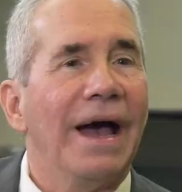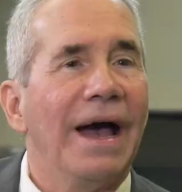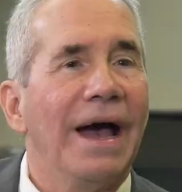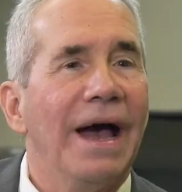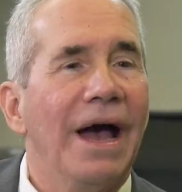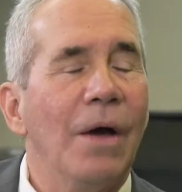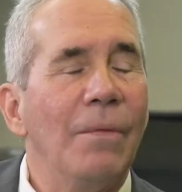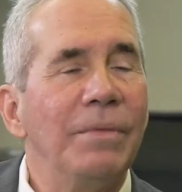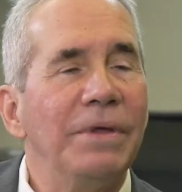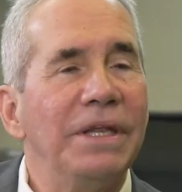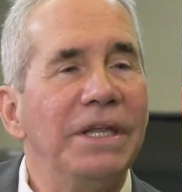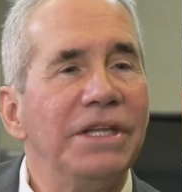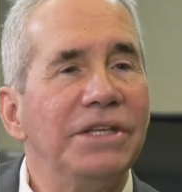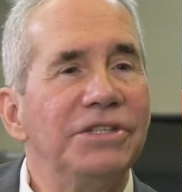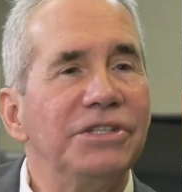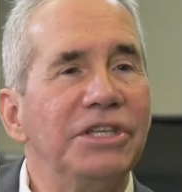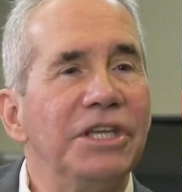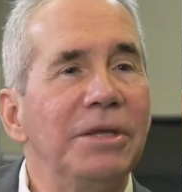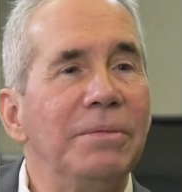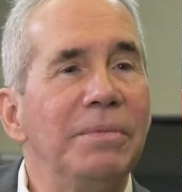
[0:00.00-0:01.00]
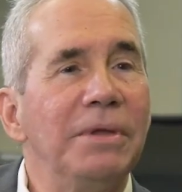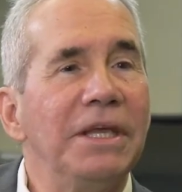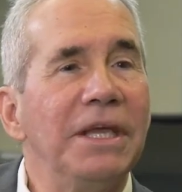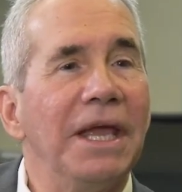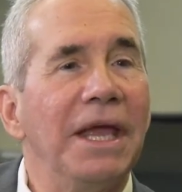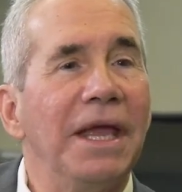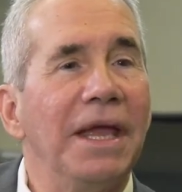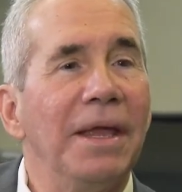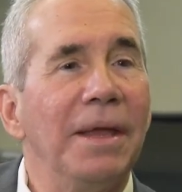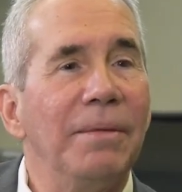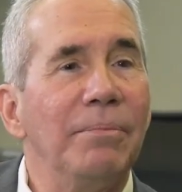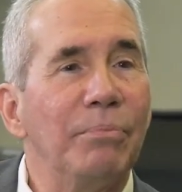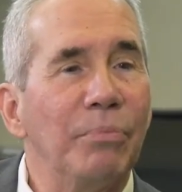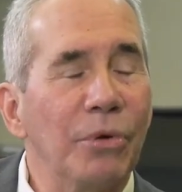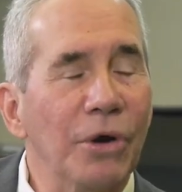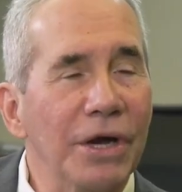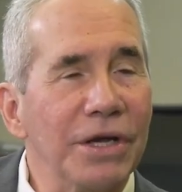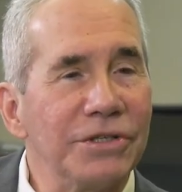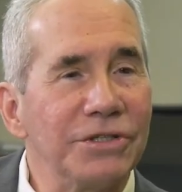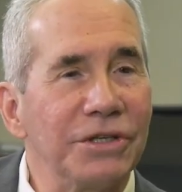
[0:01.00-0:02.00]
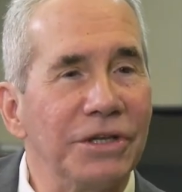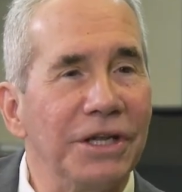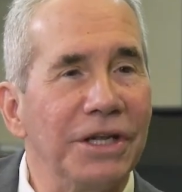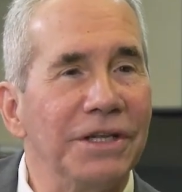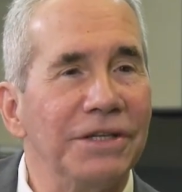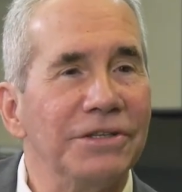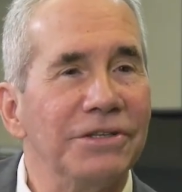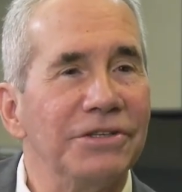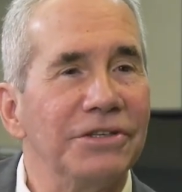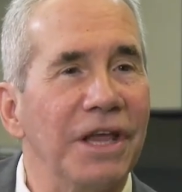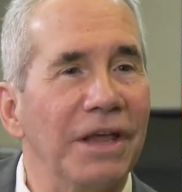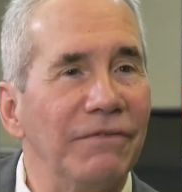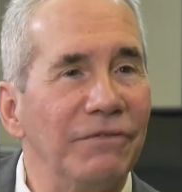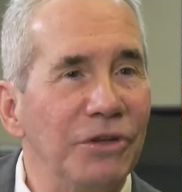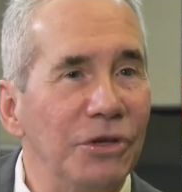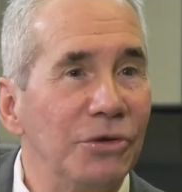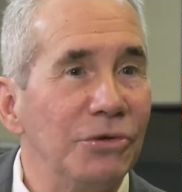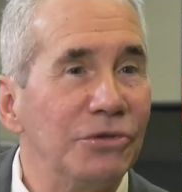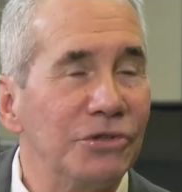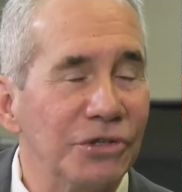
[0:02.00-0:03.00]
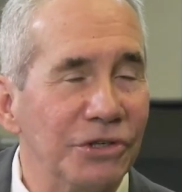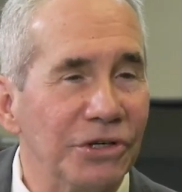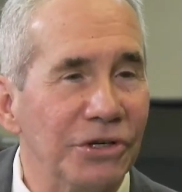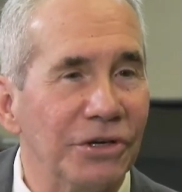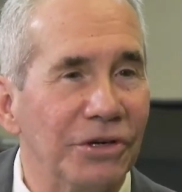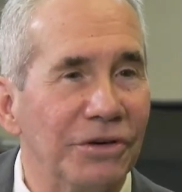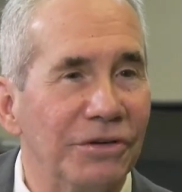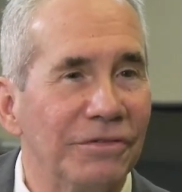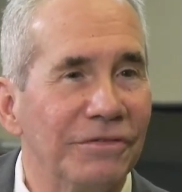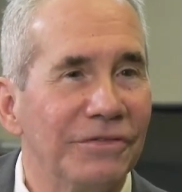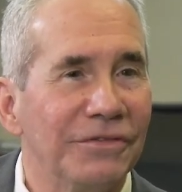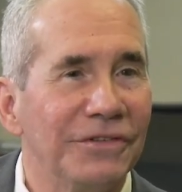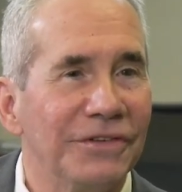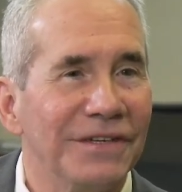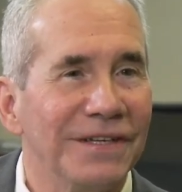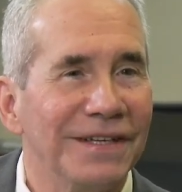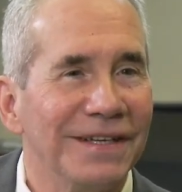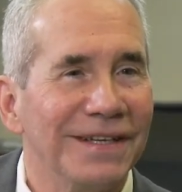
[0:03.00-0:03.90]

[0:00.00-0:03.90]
How many CBA presidents have you served?